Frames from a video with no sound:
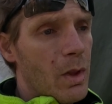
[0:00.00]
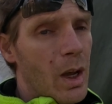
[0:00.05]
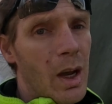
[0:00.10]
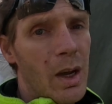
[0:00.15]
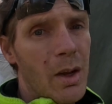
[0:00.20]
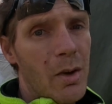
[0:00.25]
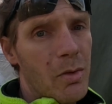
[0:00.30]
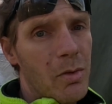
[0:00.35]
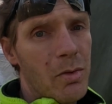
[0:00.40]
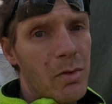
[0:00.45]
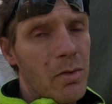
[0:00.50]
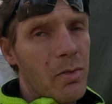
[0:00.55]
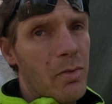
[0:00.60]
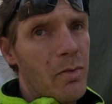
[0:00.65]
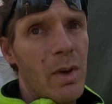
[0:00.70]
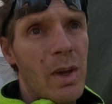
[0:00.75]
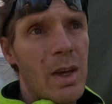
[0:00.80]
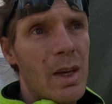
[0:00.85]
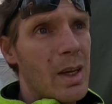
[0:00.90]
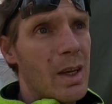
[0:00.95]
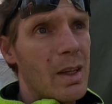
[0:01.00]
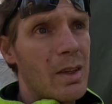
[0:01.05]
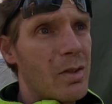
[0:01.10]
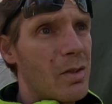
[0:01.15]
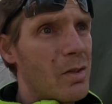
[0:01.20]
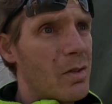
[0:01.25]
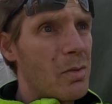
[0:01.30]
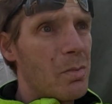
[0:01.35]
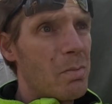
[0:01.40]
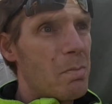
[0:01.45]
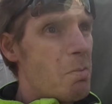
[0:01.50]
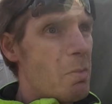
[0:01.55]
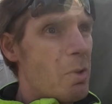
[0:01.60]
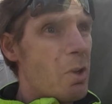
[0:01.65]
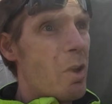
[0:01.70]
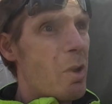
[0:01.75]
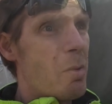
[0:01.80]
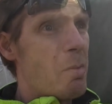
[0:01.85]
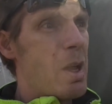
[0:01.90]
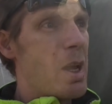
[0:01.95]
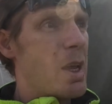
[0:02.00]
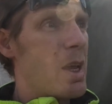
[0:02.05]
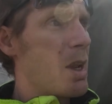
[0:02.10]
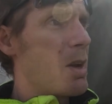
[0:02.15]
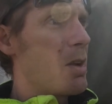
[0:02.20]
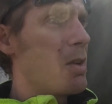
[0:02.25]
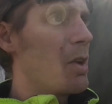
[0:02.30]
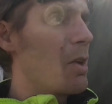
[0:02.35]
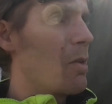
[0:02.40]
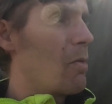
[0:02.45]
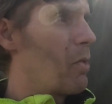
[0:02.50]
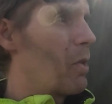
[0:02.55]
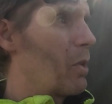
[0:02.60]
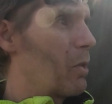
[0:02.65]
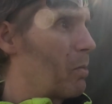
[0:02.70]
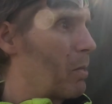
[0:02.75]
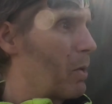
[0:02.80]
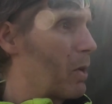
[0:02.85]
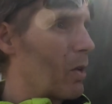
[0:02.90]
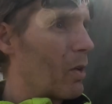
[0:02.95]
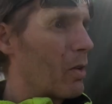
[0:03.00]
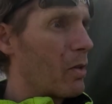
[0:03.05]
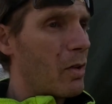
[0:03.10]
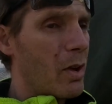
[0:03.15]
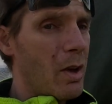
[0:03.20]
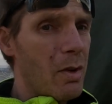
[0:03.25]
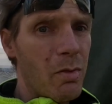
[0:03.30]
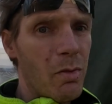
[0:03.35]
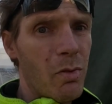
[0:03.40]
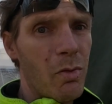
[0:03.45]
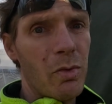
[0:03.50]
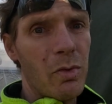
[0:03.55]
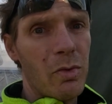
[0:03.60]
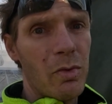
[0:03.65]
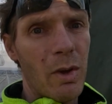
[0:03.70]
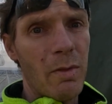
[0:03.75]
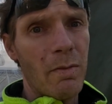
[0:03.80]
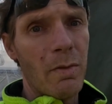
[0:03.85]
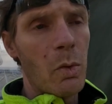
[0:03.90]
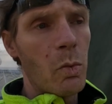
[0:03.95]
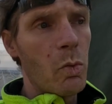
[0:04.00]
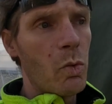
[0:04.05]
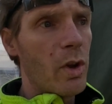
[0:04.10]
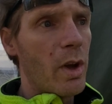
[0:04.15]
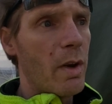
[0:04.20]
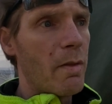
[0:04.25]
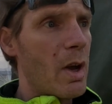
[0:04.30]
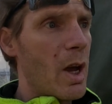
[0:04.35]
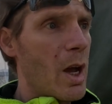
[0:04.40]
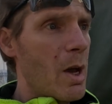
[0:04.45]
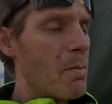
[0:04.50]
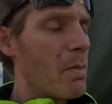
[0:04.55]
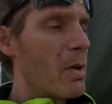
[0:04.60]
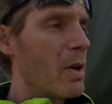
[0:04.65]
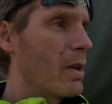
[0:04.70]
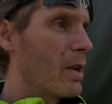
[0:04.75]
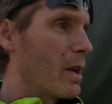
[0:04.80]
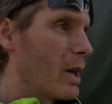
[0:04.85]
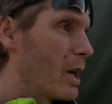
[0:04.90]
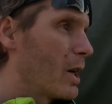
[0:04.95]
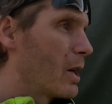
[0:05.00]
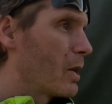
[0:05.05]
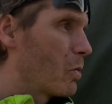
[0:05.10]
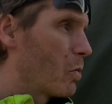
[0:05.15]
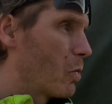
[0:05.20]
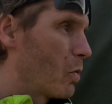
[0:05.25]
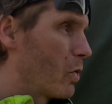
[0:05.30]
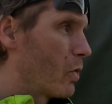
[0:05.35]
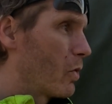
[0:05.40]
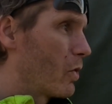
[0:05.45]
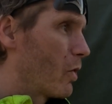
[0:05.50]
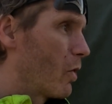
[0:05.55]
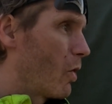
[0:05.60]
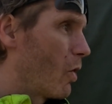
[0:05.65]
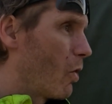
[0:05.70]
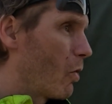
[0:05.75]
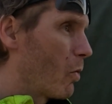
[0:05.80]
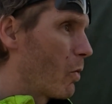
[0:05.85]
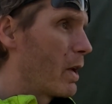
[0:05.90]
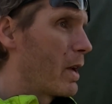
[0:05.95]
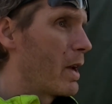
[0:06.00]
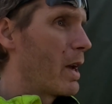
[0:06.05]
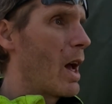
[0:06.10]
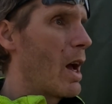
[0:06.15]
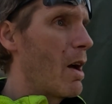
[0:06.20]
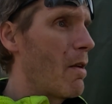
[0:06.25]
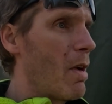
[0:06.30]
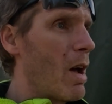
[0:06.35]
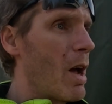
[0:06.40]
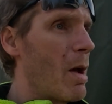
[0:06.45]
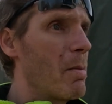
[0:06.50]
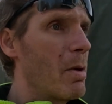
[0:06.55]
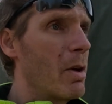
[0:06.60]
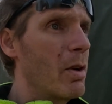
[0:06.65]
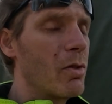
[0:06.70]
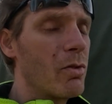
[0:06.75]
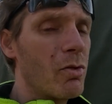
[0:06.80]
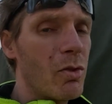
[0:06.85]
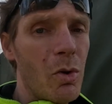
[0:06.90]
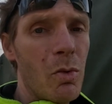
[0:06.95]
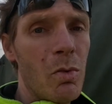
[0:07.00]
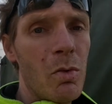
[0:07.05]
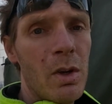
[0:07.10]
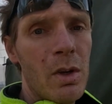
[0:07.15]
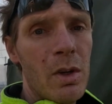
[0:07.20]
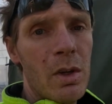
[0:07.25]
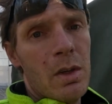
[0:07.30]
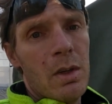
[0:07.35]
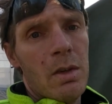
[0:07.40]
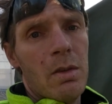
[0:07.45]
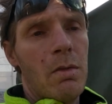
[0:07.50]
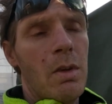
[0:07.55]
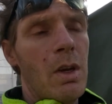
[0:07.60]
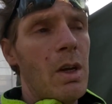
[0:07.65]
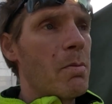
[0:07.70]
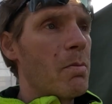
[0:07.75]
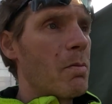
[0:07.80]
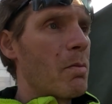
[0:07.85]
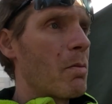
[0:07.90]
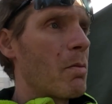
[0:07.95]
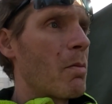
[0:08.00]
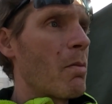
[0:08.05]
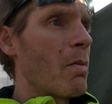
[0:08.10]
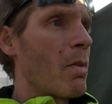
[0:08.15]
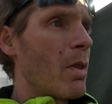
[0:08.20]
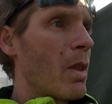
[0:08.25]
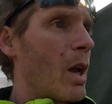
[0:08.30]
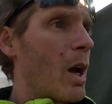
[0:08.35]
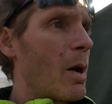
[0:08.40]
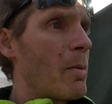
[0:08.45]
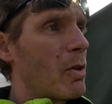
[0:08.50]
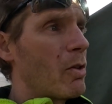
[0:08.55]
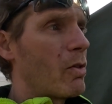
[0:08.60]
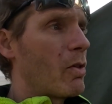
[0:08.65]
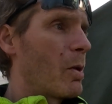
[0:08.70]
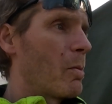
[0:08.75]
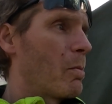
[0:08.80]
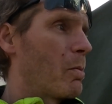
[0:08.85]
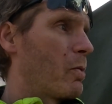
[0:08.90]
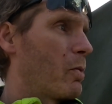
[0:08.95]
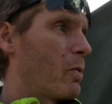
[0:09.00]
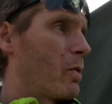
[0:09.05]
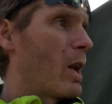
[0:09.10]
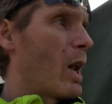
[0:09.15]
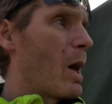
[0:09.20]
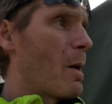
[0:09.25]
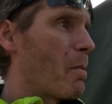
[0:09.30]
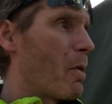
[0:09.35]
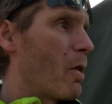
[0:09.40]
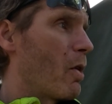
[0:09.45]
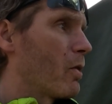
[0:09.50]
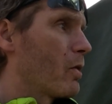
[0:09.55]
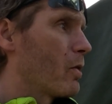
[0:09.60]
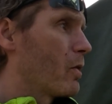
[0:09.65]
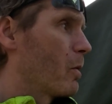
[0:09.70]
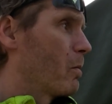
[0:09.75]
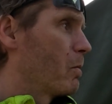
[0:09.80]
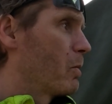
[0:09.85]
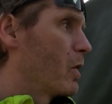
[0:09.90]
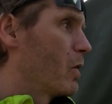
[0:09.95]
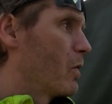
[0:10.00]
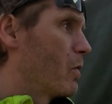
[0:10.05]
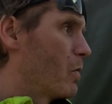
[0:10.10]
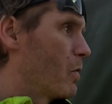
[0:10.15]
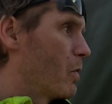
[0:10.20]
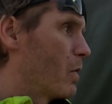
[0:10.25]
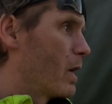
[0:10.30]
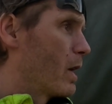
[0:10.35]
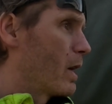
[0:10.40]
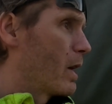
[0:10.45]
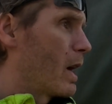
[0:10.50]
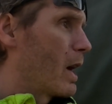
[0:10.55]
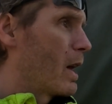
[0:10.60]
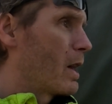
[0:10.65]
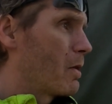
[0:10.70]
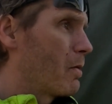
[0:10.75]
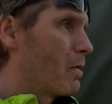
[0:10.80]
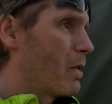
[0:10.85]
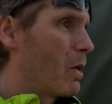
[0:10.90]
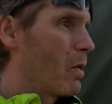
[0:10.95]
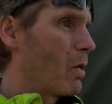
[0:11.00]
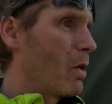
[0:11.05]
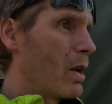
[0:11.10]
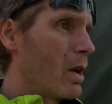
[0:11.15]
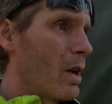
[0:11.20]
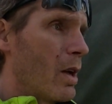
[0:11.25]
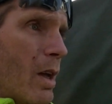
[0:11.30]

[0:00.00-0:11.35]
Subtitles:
I don't think it's gonna make any difference, because if something would have happened, it would already have happened. So yeah, I'm just gonna slap on some new anti-foul,